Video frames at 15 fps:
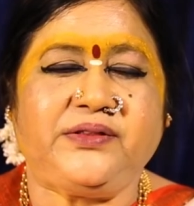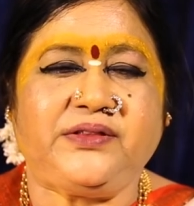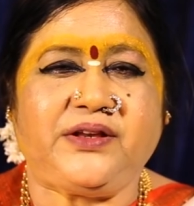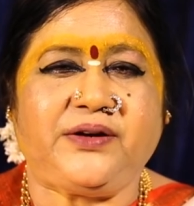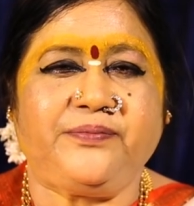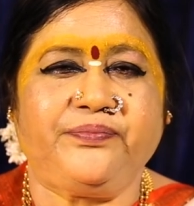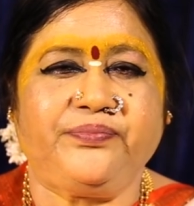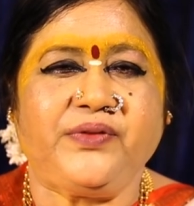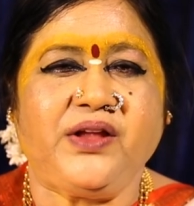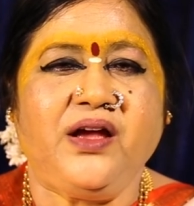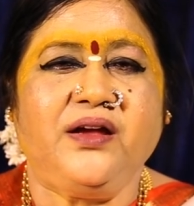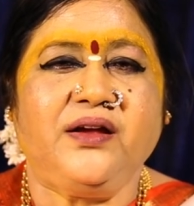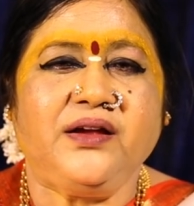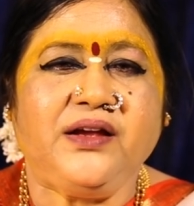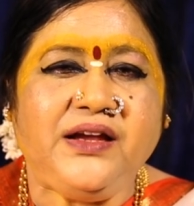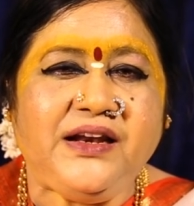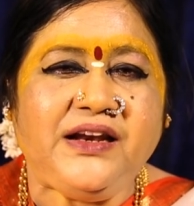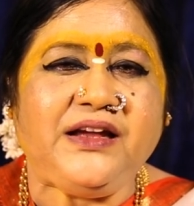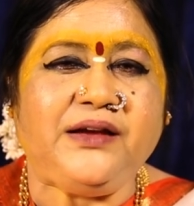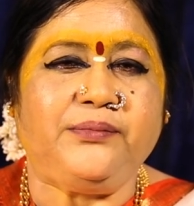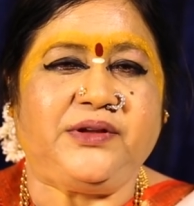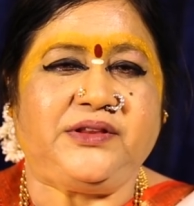mantram,
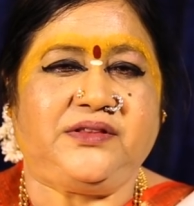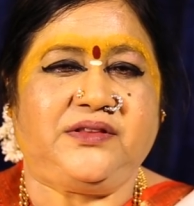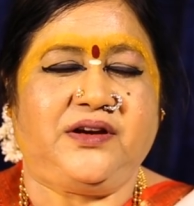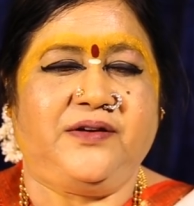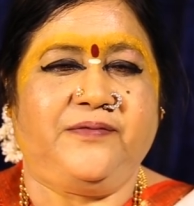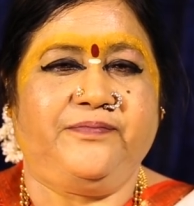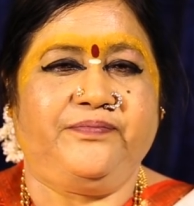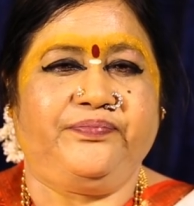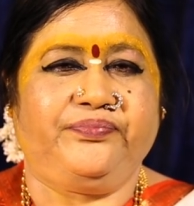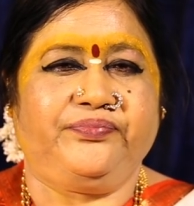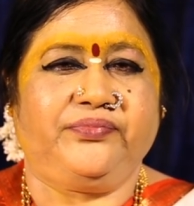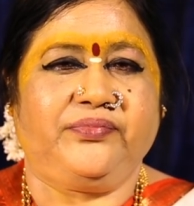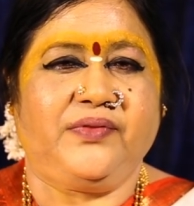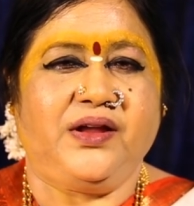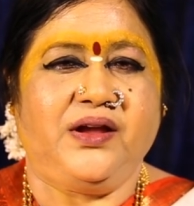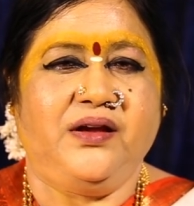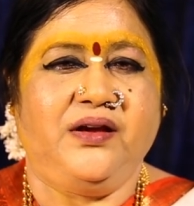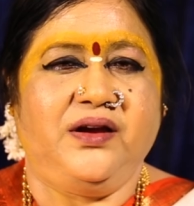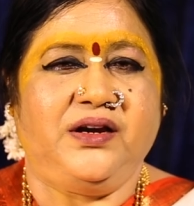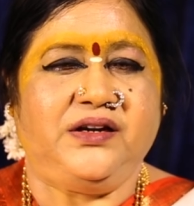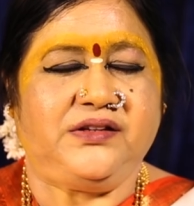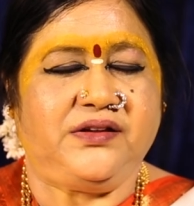healing mantra.
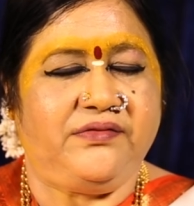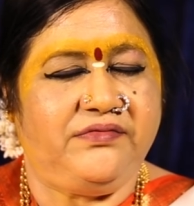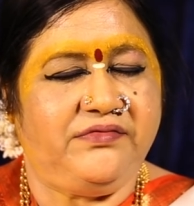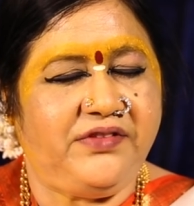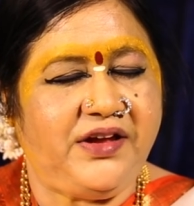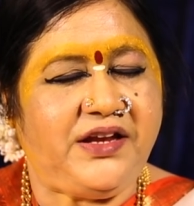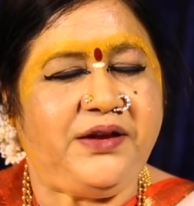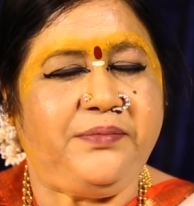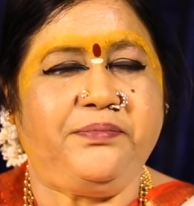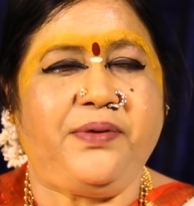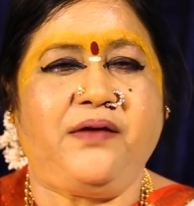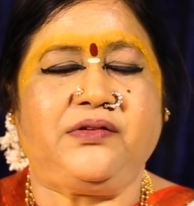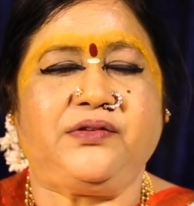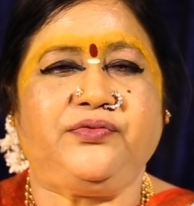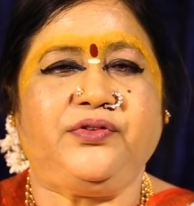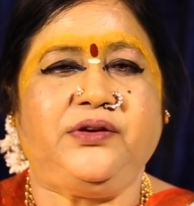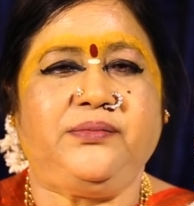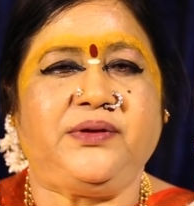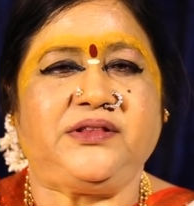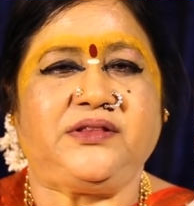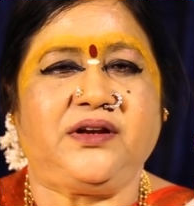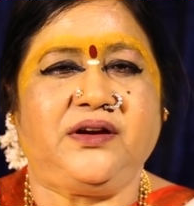It's a very powerful
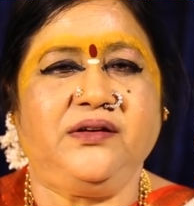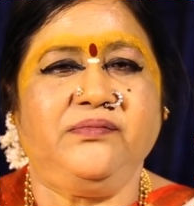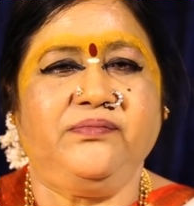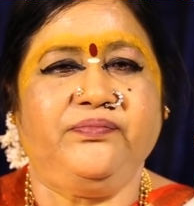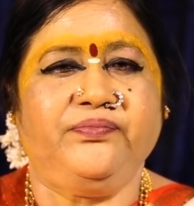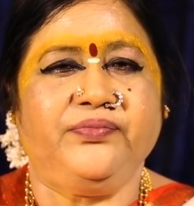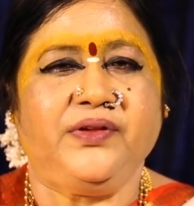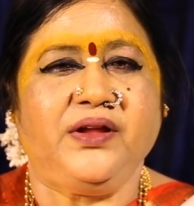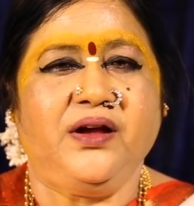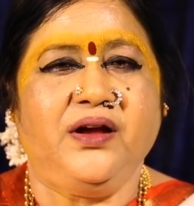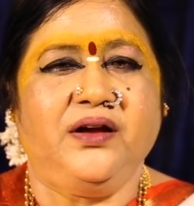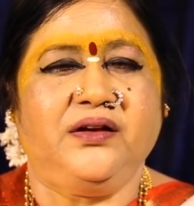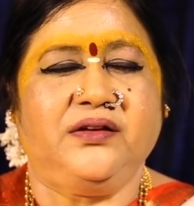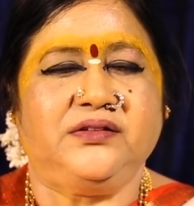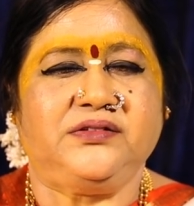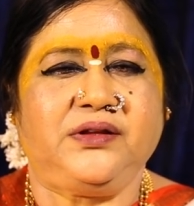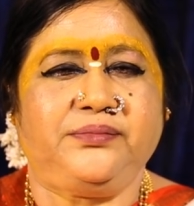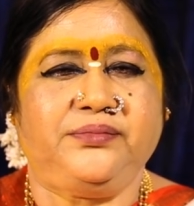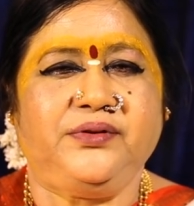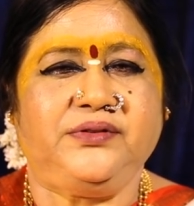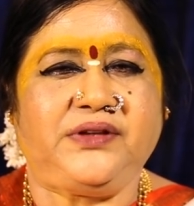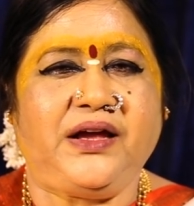mantra.
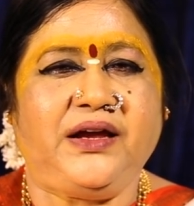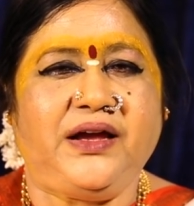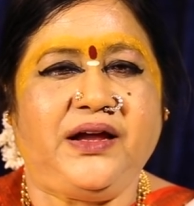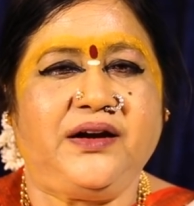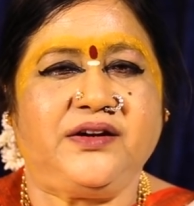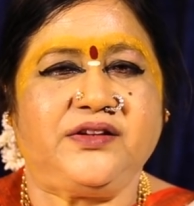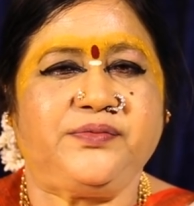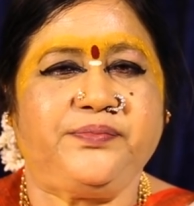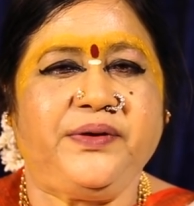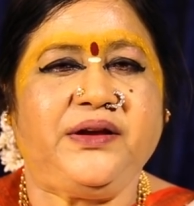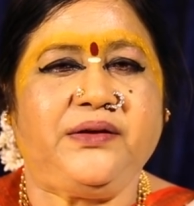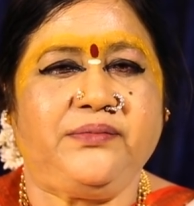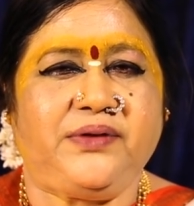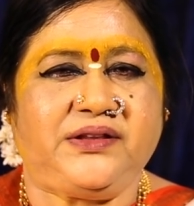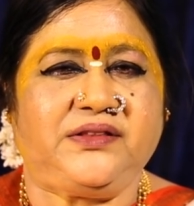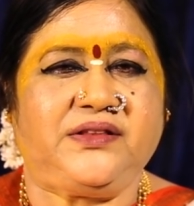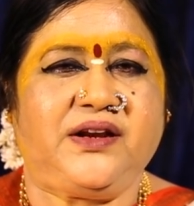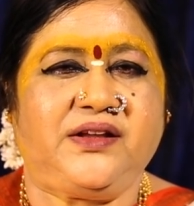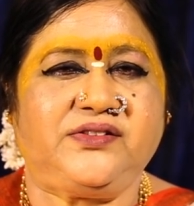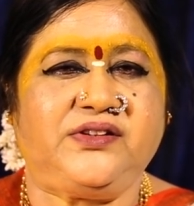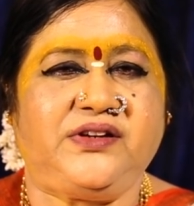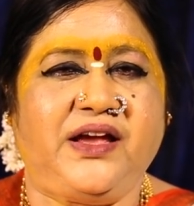Suppose I cannot speak
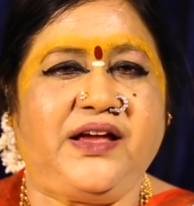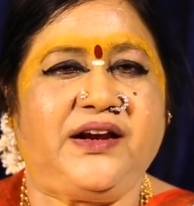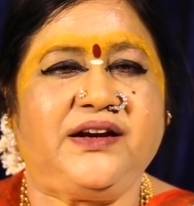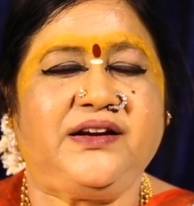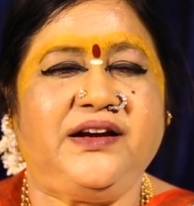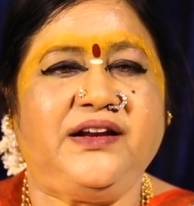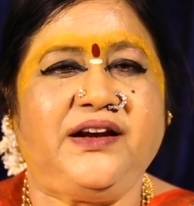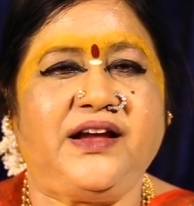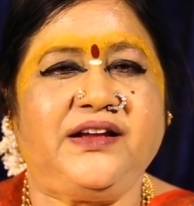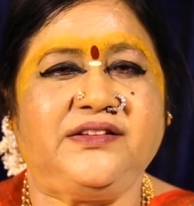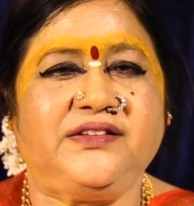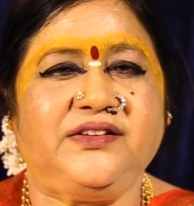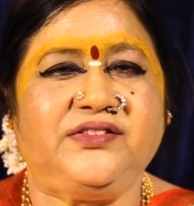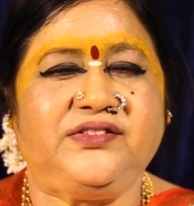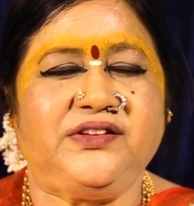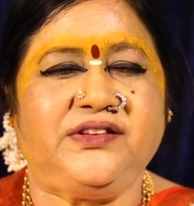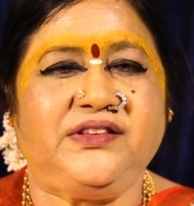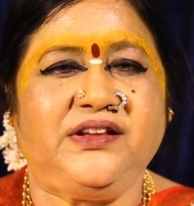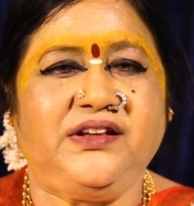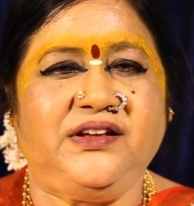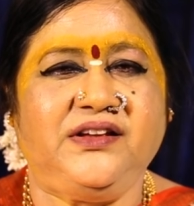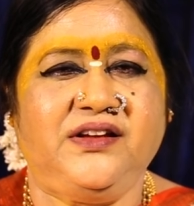mantras directly like this in
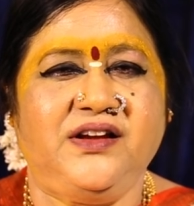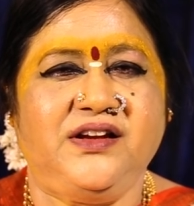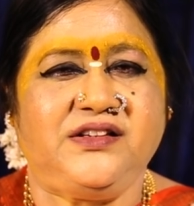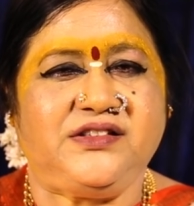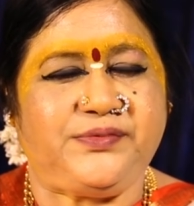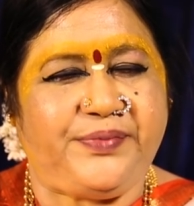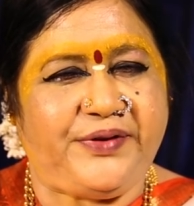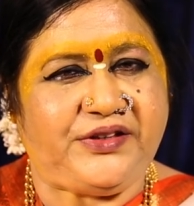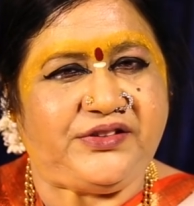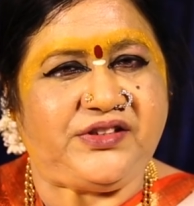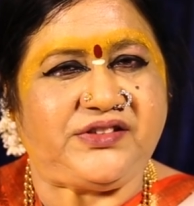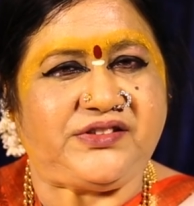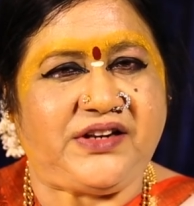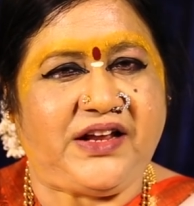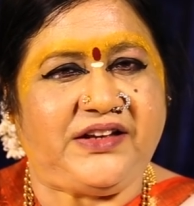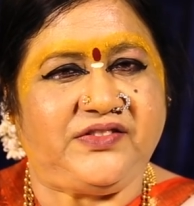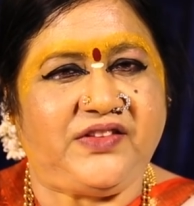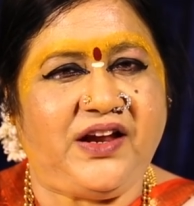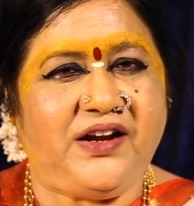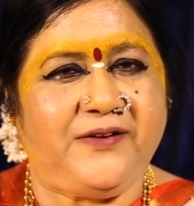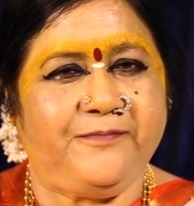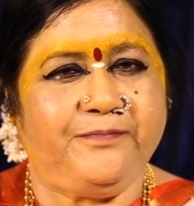the speeches like
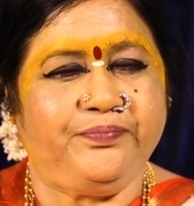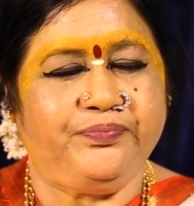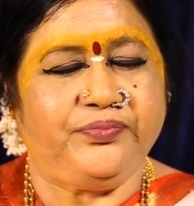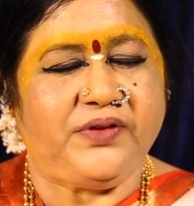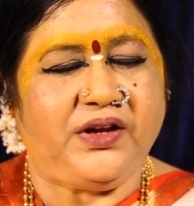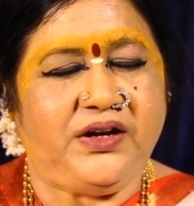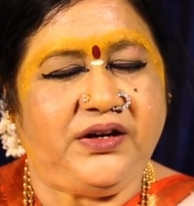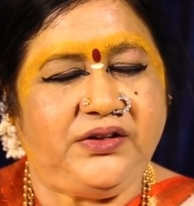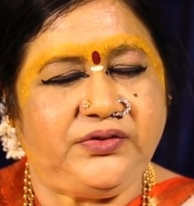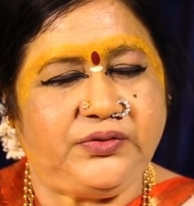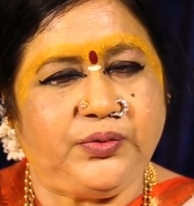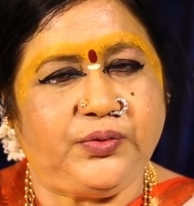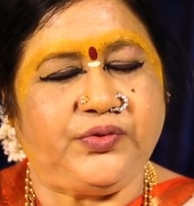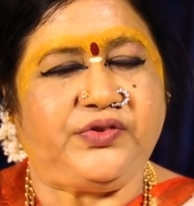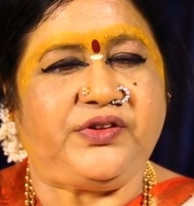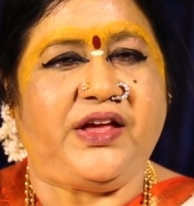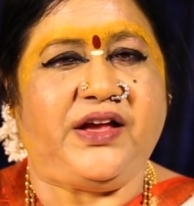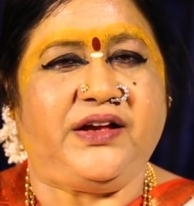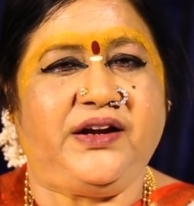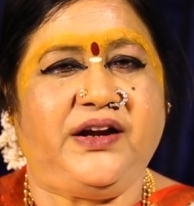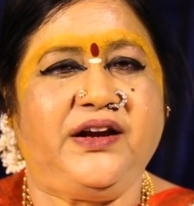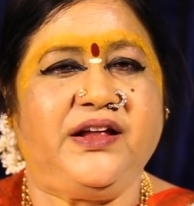that. It is so
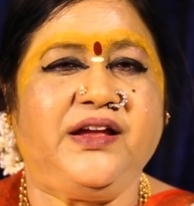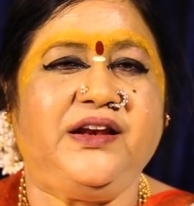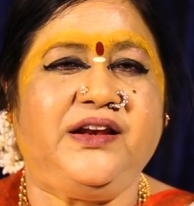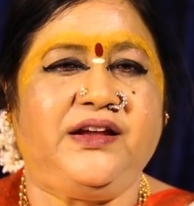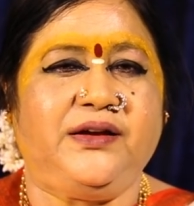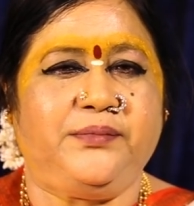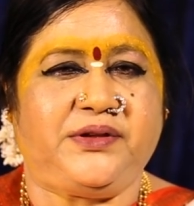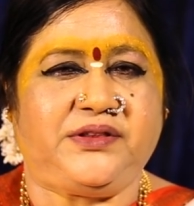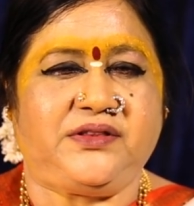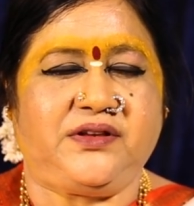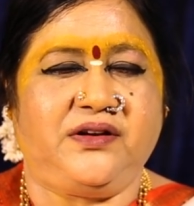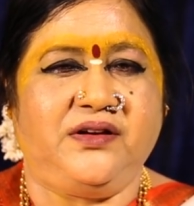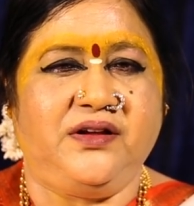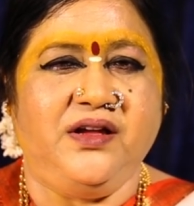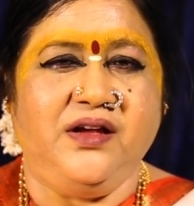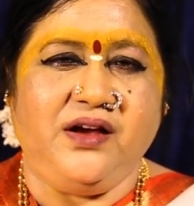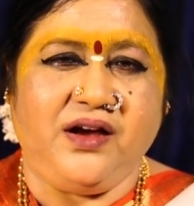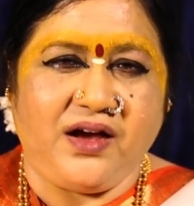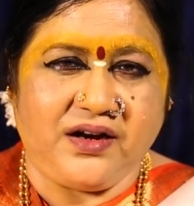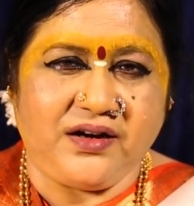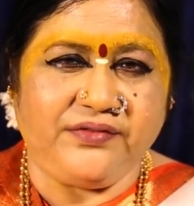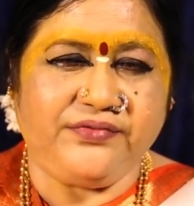sacred, healing mantra.
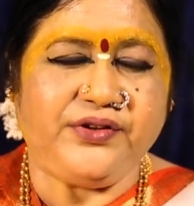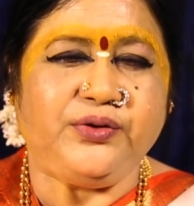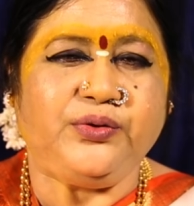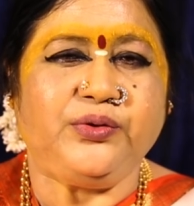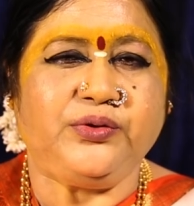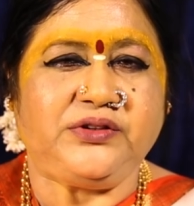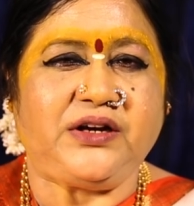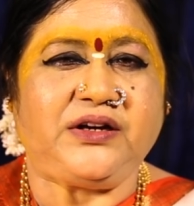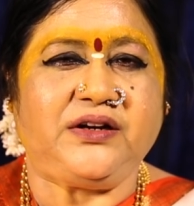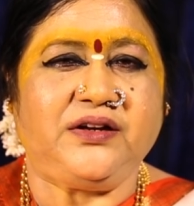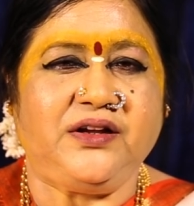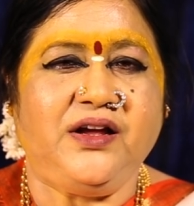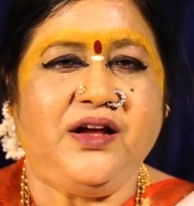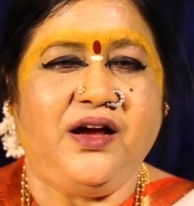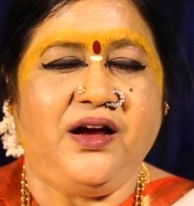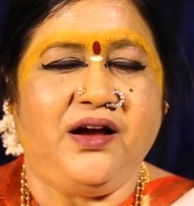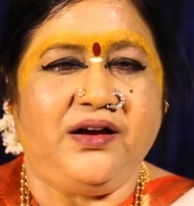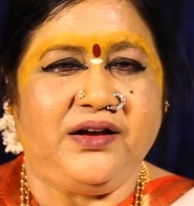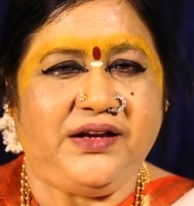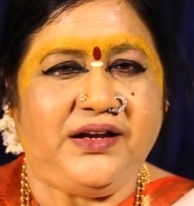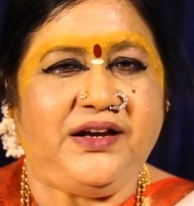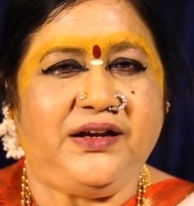All of you know that
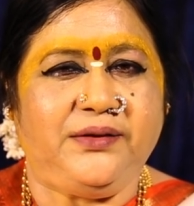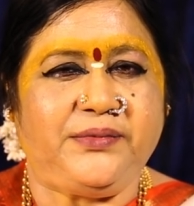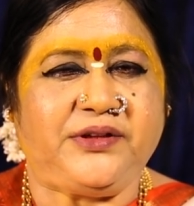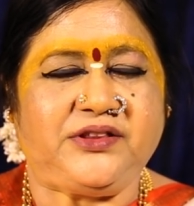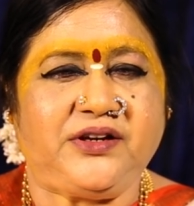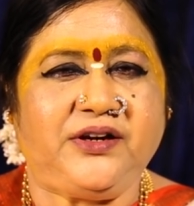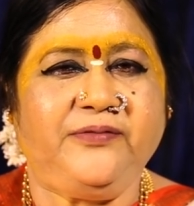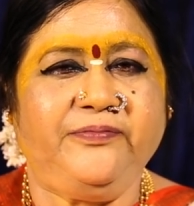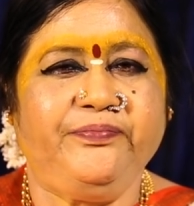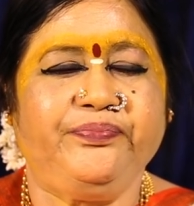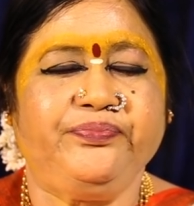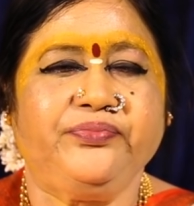healing mantra.